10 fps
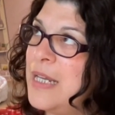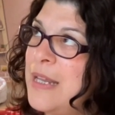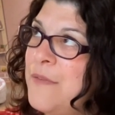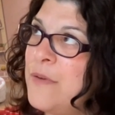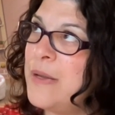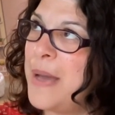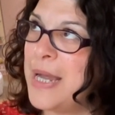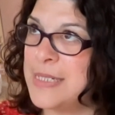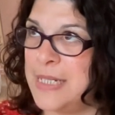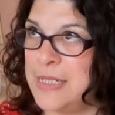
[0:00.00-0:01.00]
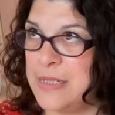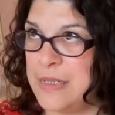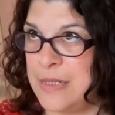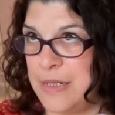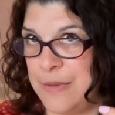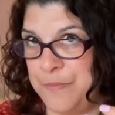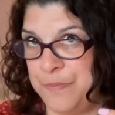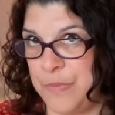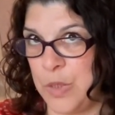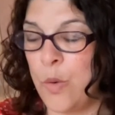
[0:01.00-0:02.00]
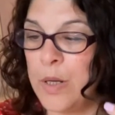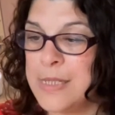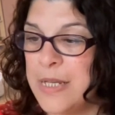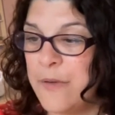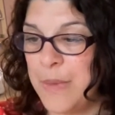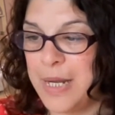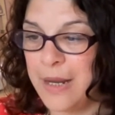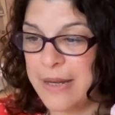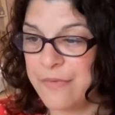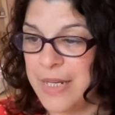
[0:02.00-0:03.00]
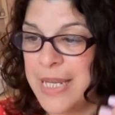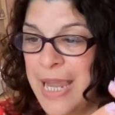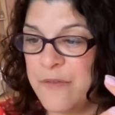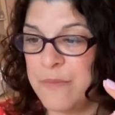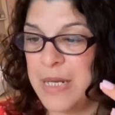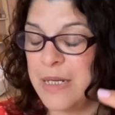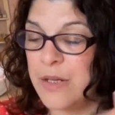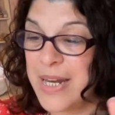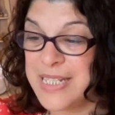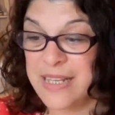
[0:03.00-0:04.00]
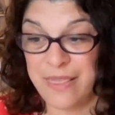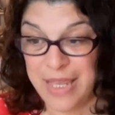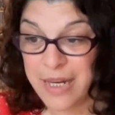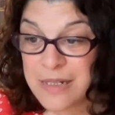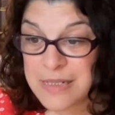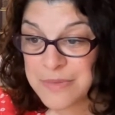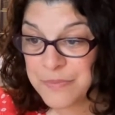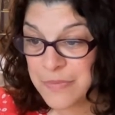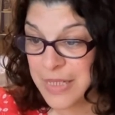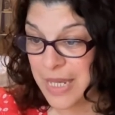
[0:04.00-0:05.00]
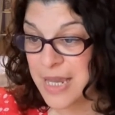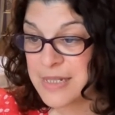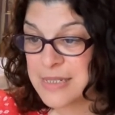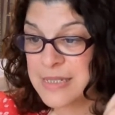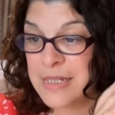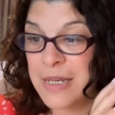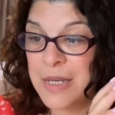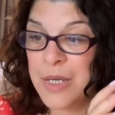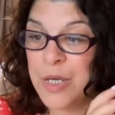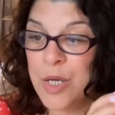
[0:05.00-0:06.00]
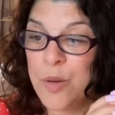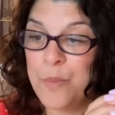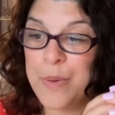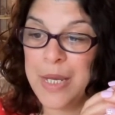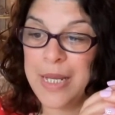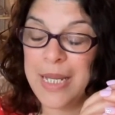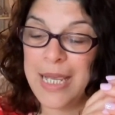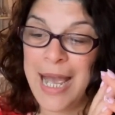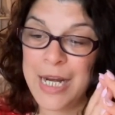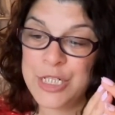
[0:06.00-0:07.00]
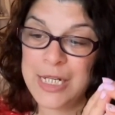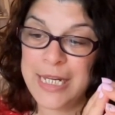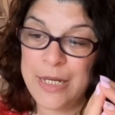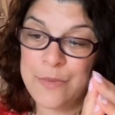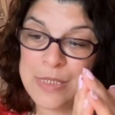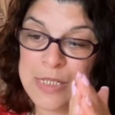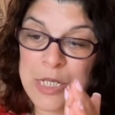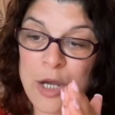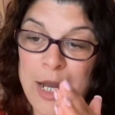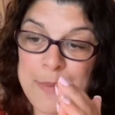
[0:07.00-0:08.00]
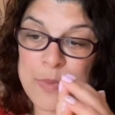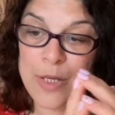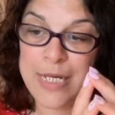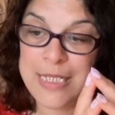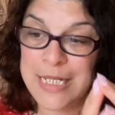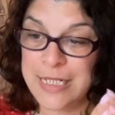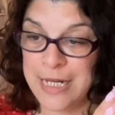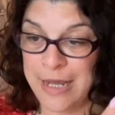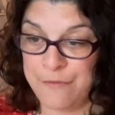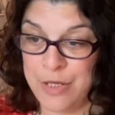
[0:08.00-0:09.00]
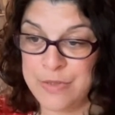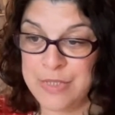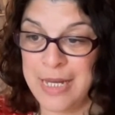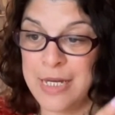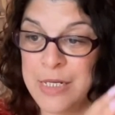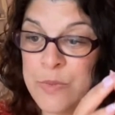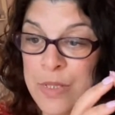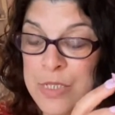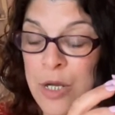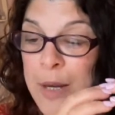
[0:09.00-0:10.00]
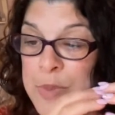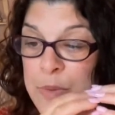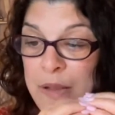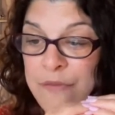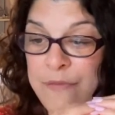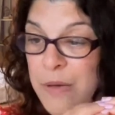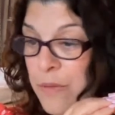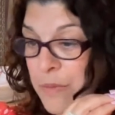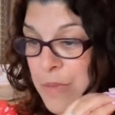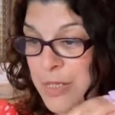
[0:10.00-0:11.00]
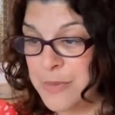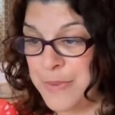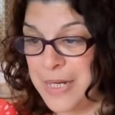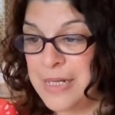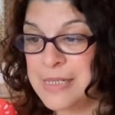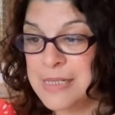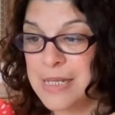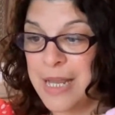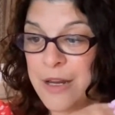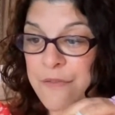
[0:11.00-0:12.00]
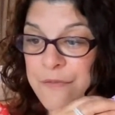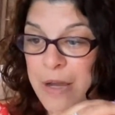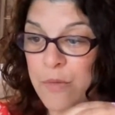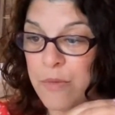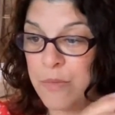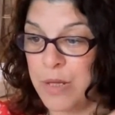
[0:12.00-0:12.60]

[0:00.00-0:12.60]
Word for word: impacted the quality of my life. It gave me nicer things, yes. But actually, it was the times when I didn't have those things were the times when I felt the most peace and I felt the